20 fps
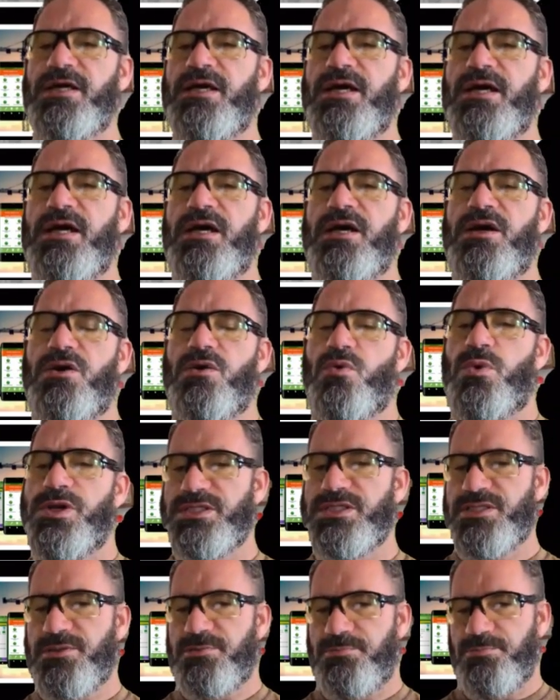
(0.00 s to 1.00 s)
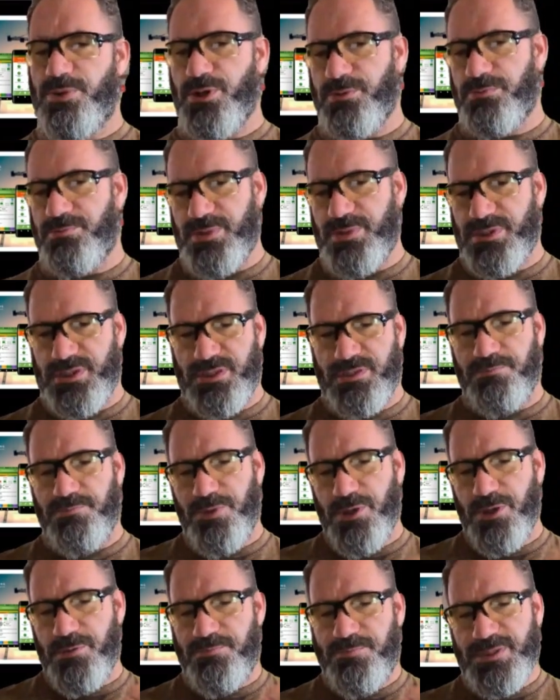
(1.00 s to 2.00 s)
What is the purpose? The
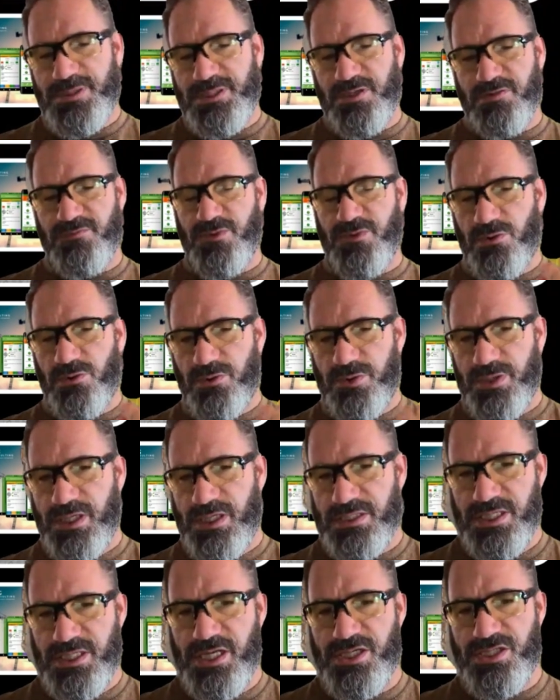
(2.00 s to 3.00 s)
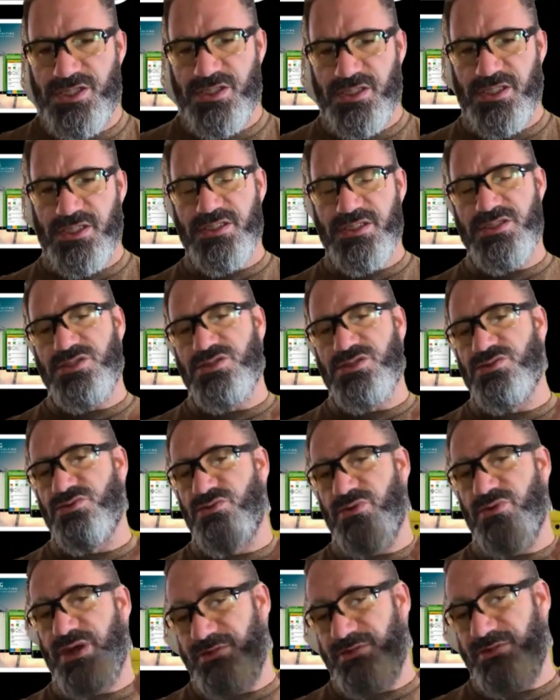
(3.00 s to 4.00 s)
purpose of an organization is to
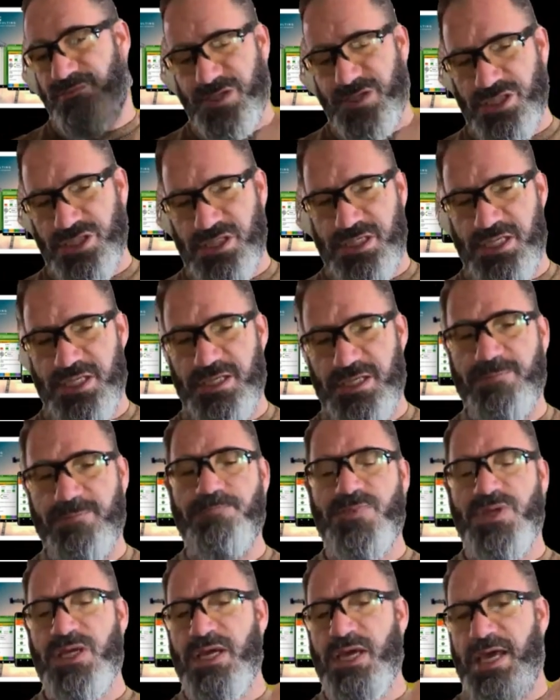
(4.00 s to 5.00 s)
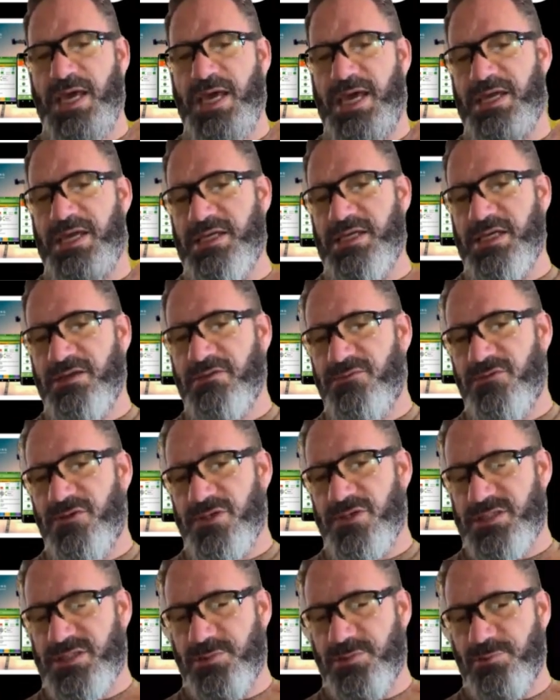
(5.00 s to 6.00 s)
run efficiently and
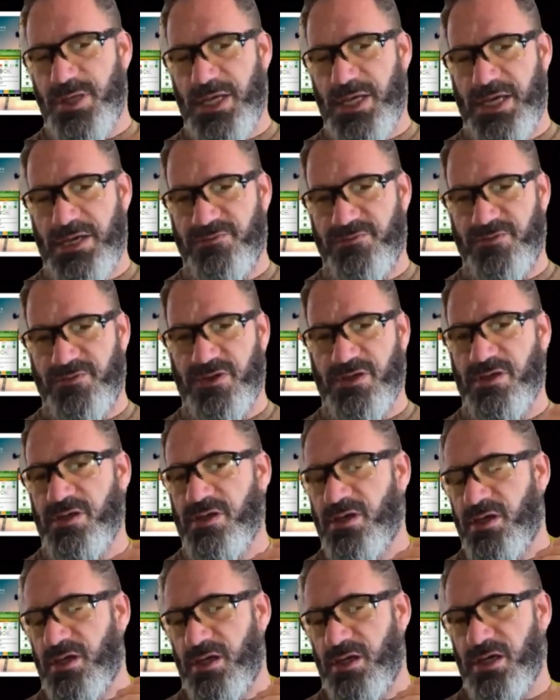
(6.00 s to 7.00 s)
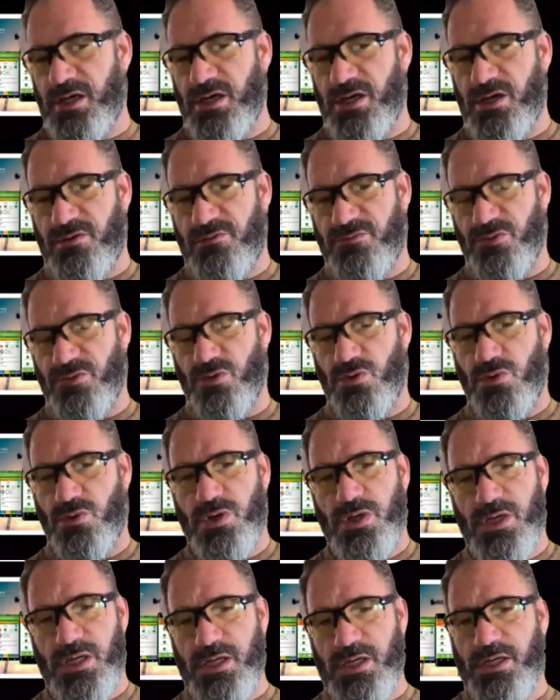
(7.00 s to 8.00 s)
influence the behavior of
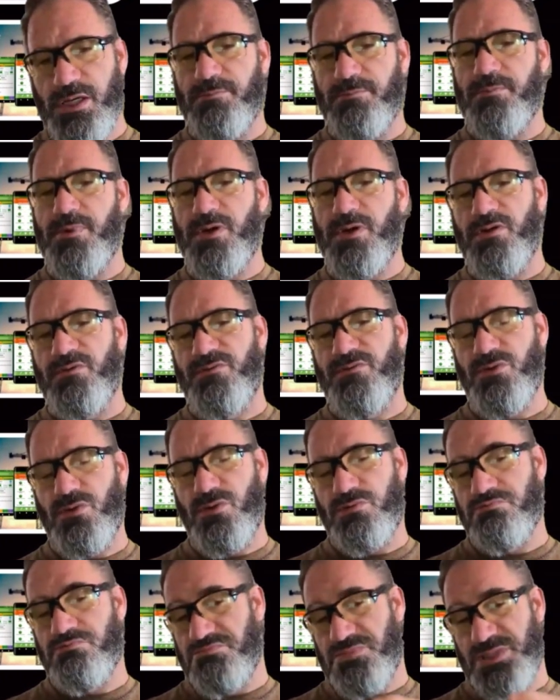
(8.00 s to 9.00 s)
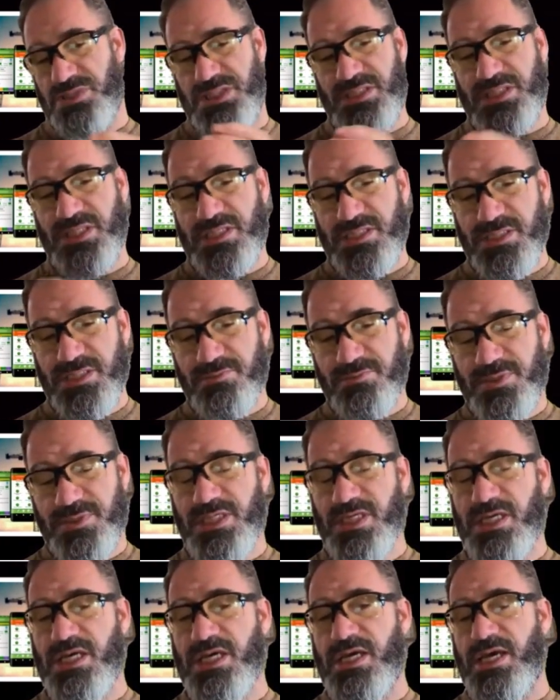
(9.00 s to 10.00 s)
your systems,